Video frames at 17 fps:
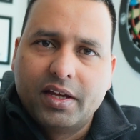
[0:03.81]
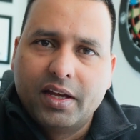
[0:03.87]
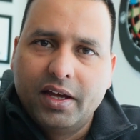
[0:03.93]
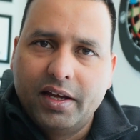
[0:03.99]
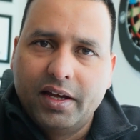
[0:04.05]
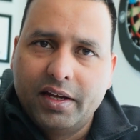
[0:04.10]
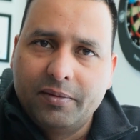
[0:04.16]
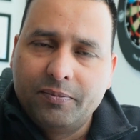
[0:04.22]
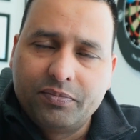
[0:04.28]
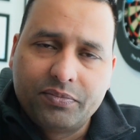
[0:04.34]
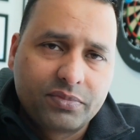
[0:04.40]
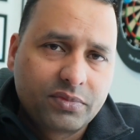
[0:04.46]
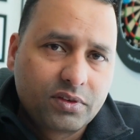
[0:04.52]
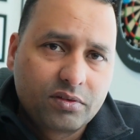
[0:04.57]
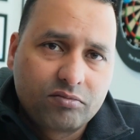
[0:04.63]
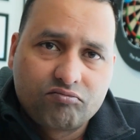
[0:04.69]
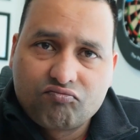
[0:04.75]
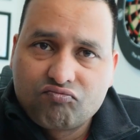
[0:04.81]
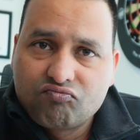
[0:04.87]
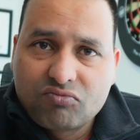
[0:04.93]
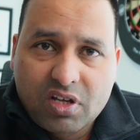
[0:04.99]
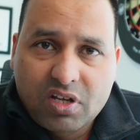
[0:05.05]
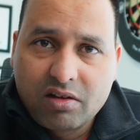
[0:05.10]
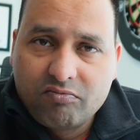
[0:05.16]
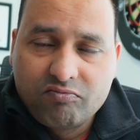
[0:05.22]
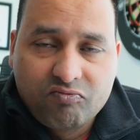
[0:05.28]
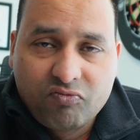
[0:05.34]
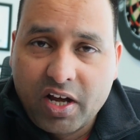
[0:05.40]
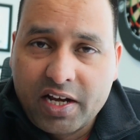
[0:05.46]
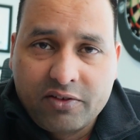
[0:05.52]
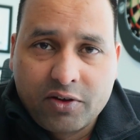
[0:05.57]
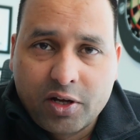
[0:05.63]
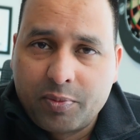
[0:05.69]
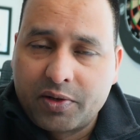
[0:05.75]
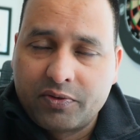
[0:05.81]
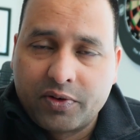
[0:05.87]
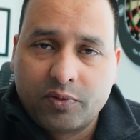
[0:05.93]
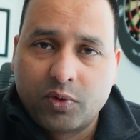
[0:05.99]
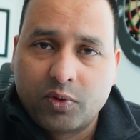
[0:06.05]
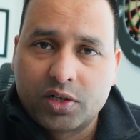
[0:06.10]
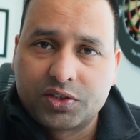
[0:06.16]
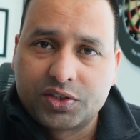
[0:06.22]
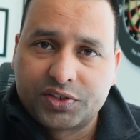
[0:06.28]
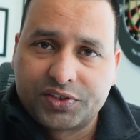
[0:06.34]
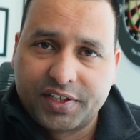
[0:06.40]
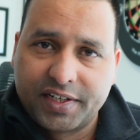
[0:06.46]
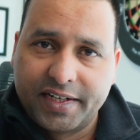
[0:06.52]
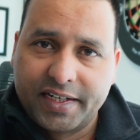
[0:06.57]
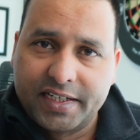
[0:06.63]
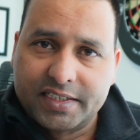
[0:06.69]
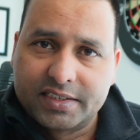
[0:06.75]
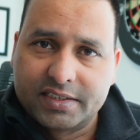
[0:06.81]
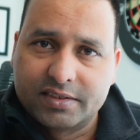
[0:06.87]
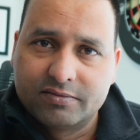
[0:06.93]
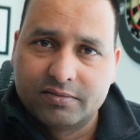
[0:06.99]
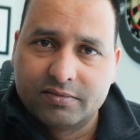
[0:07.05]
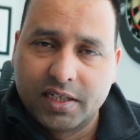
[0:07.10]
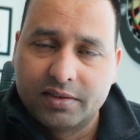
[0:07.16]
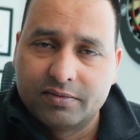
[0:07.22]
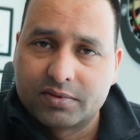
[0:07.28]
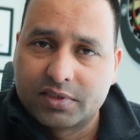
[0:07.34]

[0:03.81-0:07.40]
And anywhere between 1 to 3 days, right?